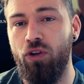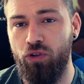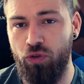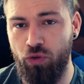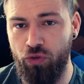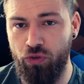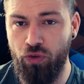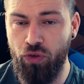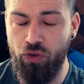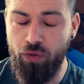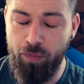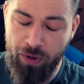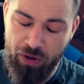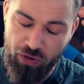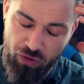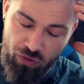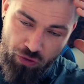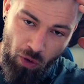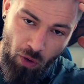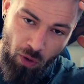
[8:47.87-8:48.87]
you should be
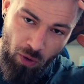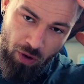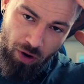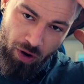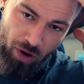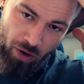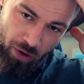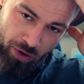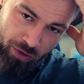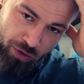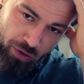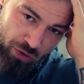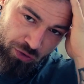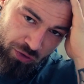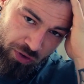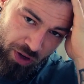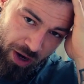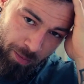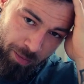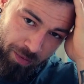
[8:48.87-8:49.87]
sore on your
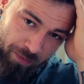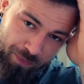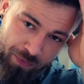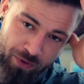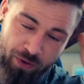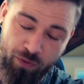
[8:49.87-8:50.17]
scalp.